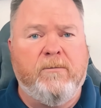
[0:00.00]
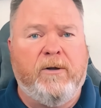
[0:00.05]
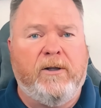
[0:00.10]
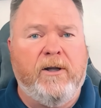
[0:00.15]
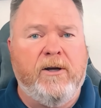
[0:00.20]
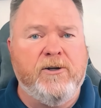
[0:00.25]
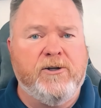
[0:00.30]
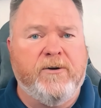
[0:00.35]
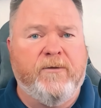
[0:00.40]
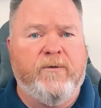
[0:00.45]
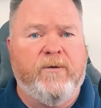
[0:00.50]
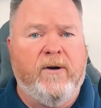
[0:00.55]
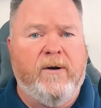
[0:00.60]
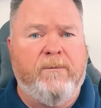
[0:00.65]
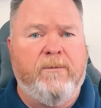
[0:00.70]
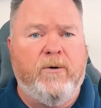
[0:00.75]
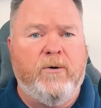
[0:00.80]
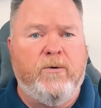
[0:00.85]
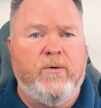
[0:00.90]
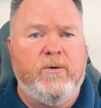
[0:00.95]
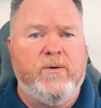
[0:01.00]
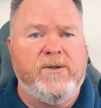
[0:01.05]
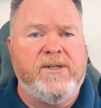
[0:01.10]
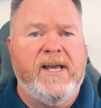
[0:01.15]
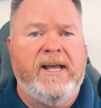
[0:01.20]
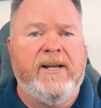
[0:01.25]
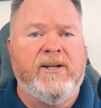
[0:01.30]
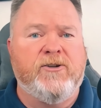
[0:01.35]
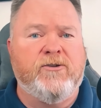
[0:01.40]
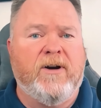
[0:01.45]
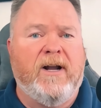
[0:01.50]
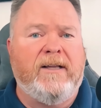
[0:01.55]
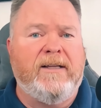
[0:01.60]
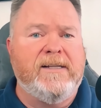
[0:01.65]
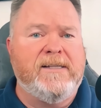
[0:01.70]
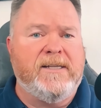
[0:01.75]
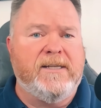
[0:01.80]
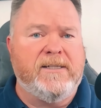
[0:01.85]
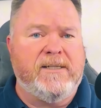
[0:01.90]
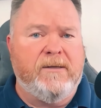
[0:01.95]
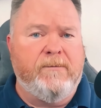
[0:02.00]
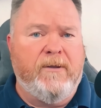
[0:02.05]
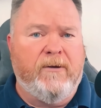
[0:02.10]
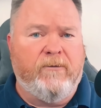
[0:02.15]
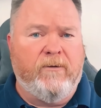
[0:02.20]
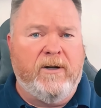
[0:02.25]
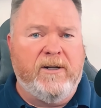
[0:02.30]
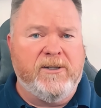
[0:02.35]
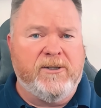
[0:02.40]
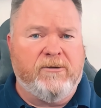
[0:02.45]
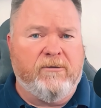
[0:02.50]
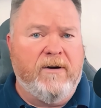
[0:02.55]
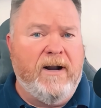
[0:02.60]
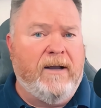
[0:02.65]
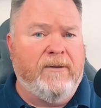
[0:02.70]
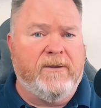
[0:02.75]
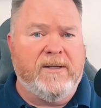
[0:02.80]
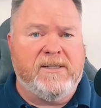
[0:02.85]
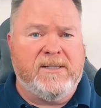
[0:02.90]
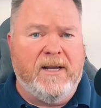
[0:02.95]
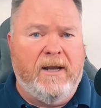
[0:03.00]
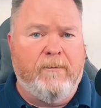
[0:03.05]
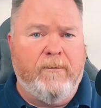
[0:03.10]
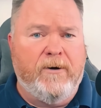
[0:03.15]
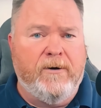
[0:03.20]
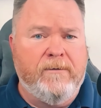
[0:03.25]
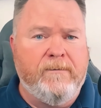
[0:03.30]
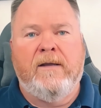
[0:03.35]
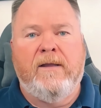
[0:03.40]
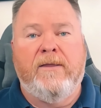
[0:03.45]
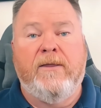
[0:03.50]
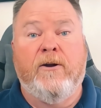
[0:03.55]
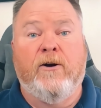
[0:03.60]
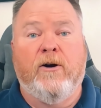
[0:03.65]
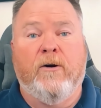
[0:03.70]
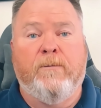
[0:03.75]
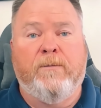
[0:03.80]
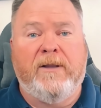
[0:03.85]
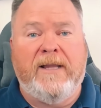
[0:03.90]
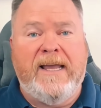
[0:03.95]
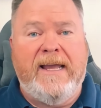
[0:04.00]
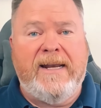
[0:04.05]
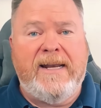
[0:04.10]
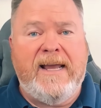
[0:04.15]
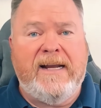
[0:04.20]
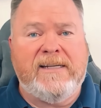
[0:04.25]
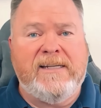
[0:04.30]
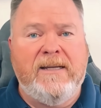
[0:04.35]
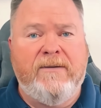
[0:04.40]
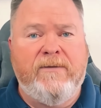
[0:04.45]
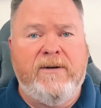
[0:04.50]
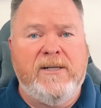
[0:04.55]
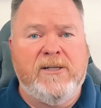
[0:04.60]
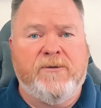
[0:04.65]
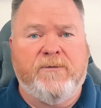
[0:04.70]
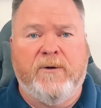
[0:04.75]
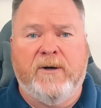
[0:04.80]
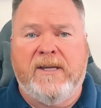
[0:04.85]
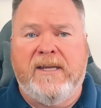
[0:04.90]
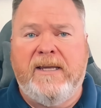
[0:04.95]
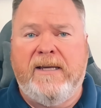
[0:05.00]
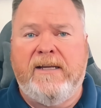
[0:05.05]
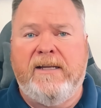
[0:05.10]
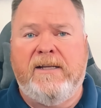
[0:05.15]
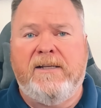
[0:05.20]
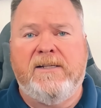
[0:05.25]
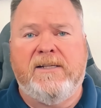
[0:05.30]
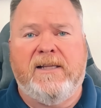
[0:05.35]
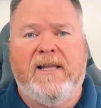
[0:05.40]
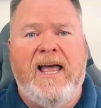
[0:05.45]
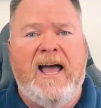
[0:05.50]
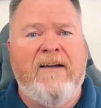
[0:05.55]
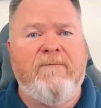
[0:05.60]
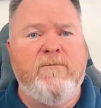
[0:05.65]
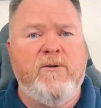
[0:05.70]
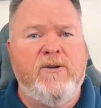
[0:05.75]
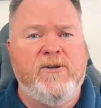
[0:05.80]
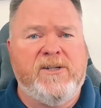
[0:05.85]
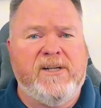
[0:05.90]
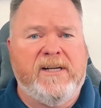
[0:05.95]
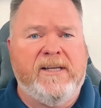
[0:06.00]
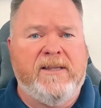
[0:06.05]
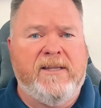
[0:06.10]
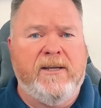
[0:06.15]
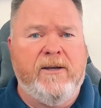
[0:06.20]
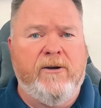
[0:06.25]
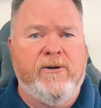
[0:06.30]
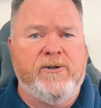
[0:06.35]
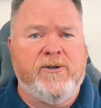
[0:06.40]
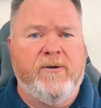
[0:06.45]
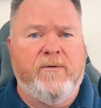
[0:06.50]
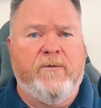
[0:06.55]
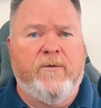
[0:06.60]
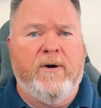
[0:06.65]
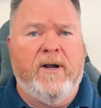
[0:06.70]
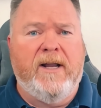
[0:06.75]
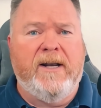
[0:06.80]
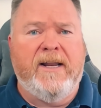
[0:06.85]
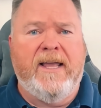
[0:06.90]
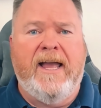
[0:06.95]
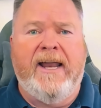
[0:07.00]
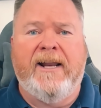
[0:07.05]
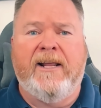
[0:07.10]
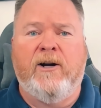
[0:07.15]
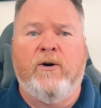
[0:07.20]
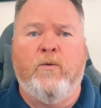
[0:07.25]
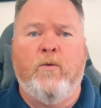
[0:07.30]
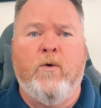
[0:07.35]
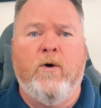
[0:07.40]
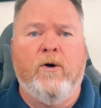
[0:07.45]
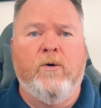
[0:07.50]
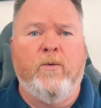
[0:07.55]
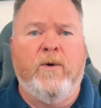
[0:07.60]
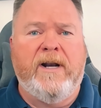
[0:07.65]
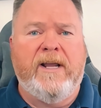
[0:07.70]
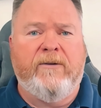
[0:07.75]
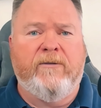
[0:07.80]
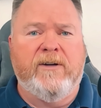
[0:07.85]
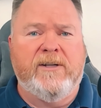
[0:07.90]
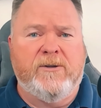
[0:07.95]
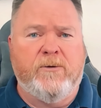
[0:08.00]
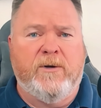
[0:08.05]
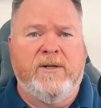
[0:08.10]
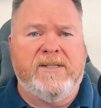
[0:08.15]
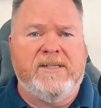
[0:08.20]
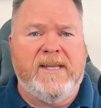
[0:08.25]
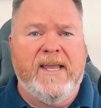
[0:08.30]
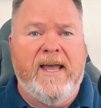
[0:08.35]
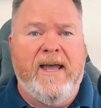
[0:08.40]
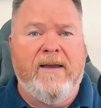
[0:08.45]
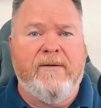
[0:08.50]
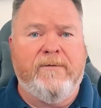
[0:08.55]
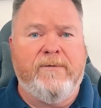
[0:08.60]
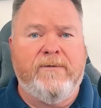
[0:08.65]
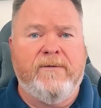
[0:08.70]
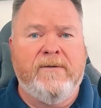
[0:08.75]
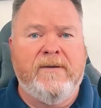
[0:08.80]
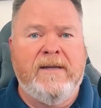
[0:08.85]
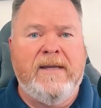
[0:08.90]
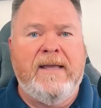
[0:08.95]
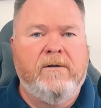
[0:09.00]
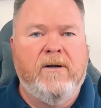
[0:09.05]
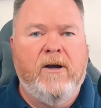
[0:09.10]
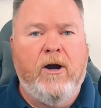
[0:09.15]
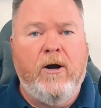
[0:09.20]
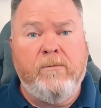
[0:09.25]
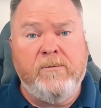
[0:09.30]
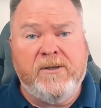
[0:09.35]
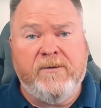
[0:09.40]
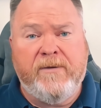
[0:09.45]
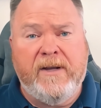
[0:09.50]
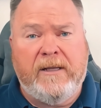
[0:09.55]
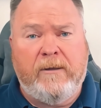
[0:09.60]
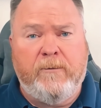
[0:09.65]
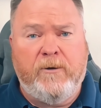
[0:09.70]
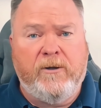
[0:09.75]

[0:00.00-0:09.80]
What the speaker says: oceanfront pools and a trolley system that runs throughout the summer. There are planned activities for kids, live music at the oceanfront, and an award-winning resort staff. Homes available in